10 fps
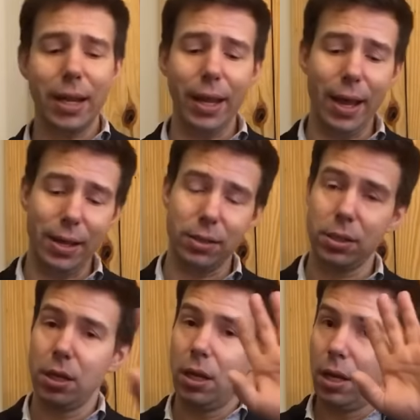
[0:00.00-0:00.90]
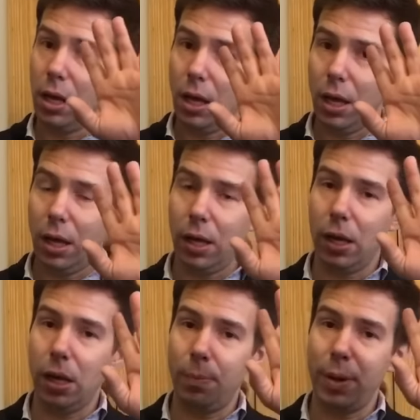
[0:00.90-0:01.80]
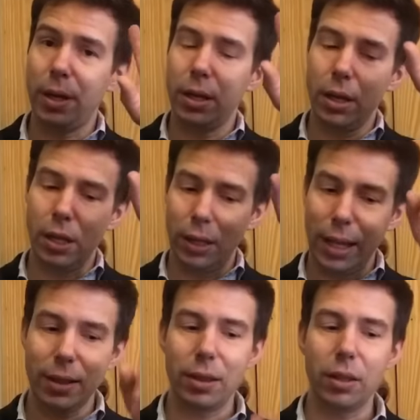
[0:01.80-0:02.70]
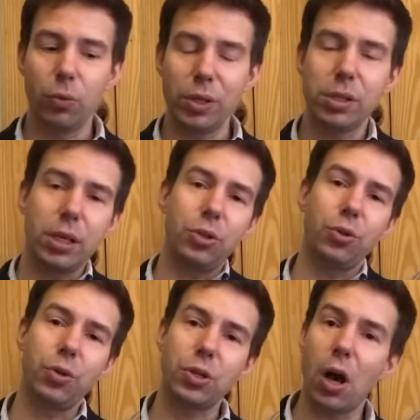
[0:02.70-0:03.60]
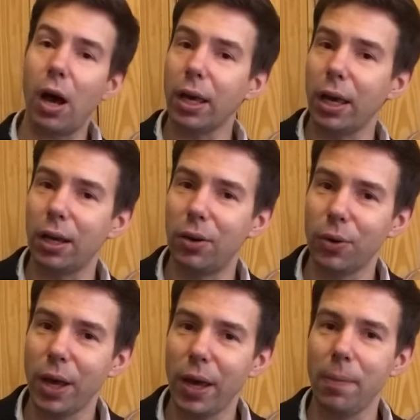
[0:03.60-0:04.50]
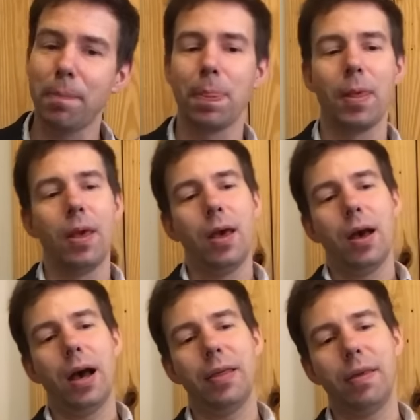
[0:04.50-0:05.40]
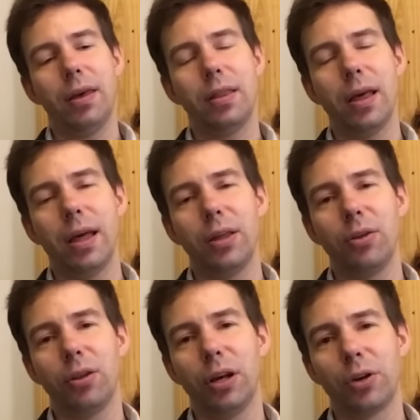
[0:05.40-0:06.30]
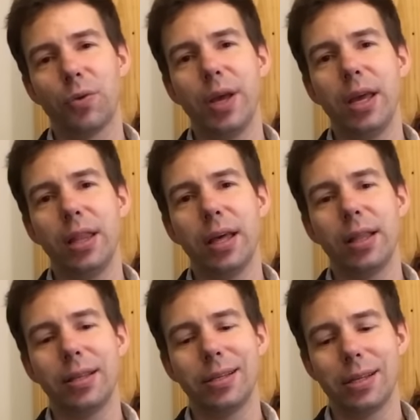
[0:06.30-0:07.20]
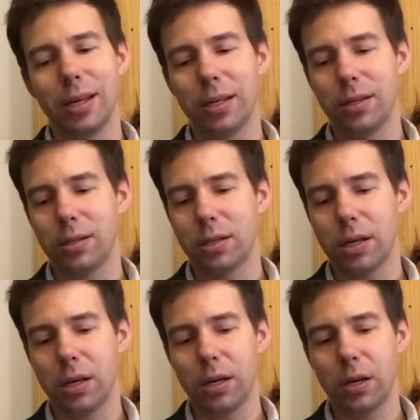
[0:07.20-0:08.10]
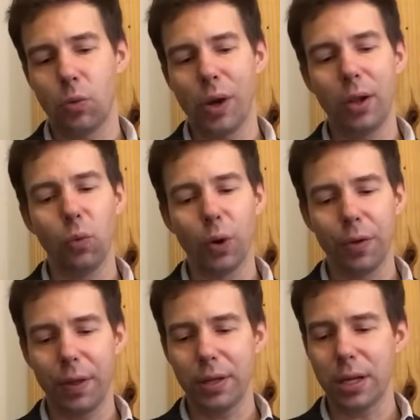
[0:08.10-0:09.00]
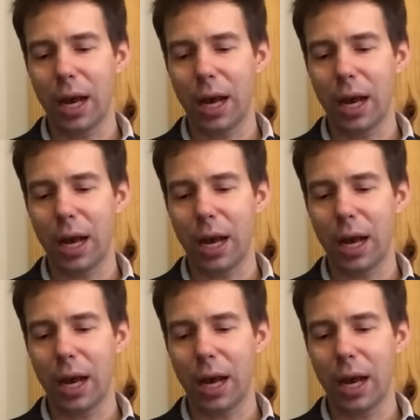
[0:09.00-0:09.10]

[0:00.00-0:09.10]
NAS, but let the whiskey do the talking. Okay, I think that you'll agree that this is well worth it.